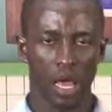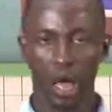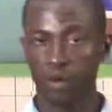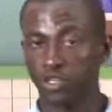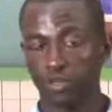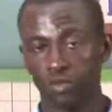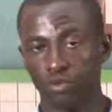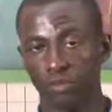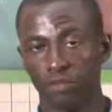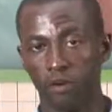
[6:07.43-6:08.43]
I wish
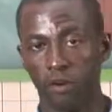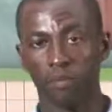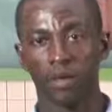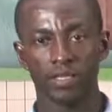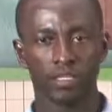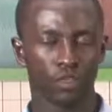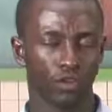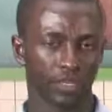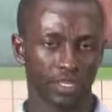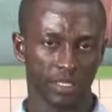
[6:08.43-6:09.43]
you the very best in
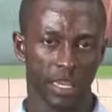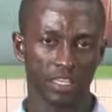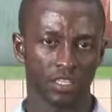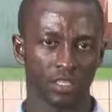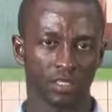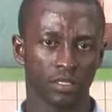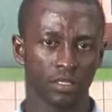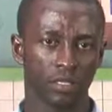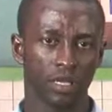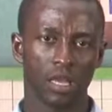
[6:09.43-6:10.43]
your
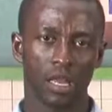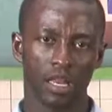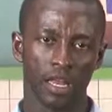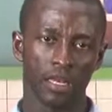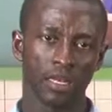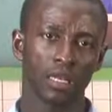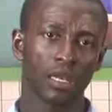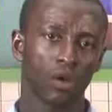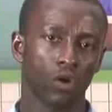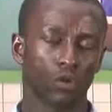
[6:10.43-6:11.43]
discussions and then
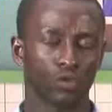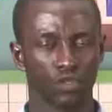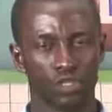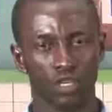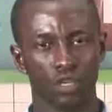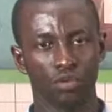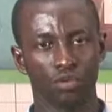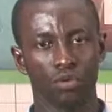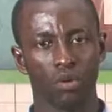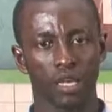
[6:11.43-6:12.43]
hope to see
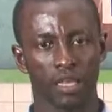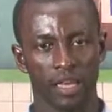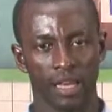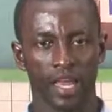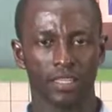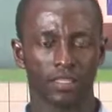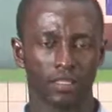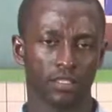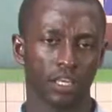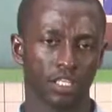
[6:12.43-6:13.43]
you in the
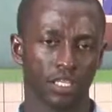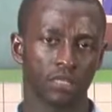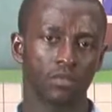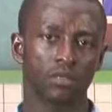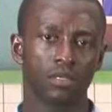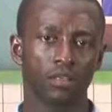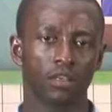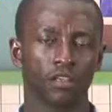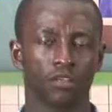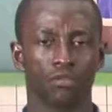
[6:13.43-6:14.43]
next session. Thank